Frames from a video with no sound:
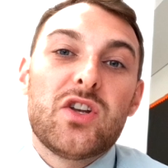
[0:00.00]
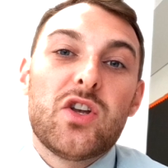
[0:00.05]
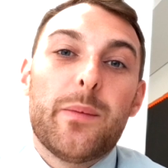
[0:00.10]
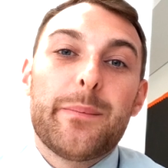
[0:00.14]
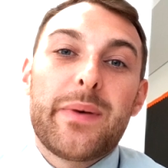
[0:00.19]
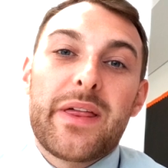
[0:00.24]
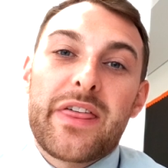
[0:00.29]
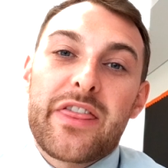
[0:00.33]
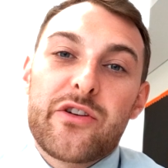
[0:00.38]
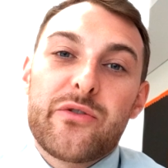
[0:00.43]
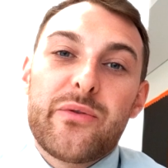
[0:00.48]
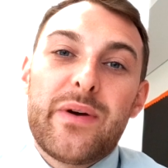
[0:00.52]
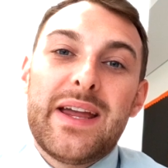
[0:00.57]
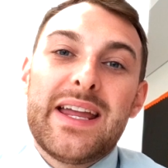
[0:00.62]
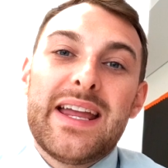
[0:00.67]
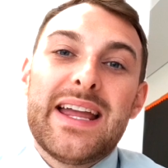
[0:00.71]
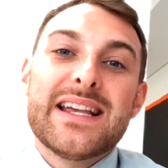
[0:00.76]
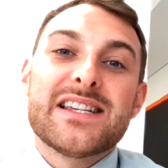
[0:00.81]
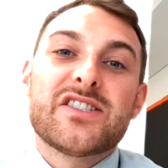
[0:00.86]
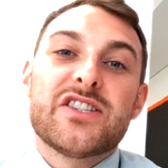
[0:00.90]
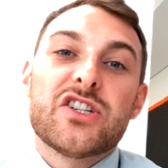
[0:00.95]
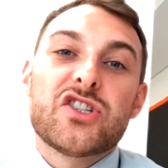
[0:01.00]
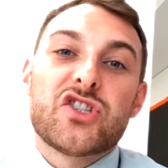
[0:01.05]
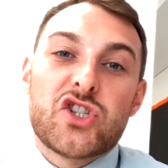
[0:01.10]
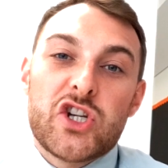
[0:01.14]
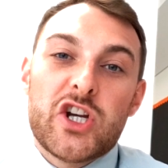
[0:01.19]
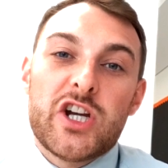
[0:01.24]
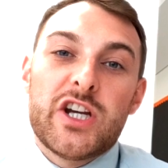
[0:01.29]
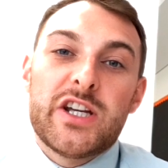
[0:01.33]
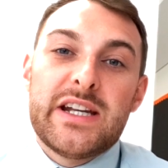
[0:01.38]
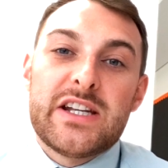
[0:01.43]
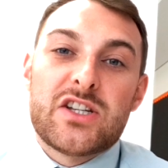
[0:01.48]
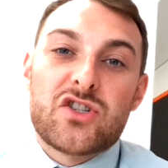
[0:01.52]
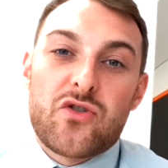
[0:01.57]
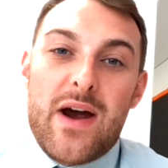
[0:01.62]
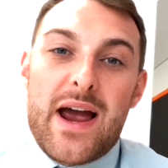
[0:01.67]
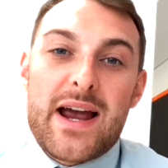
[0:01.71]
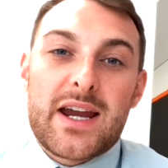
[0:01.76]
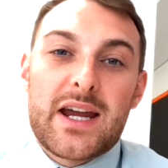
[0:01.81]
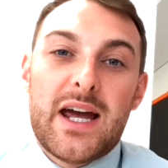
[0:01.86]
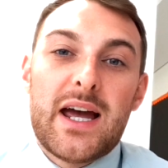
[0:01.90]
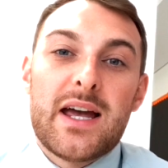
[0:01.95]
number 3 is the journey
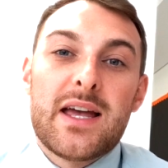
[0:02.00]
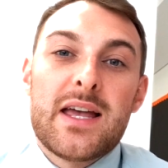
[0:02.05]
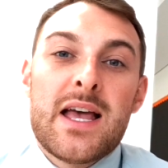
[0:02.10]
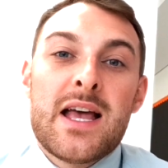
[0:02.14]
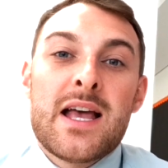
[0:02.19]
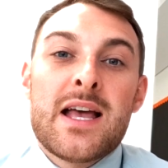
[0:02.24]
tracker.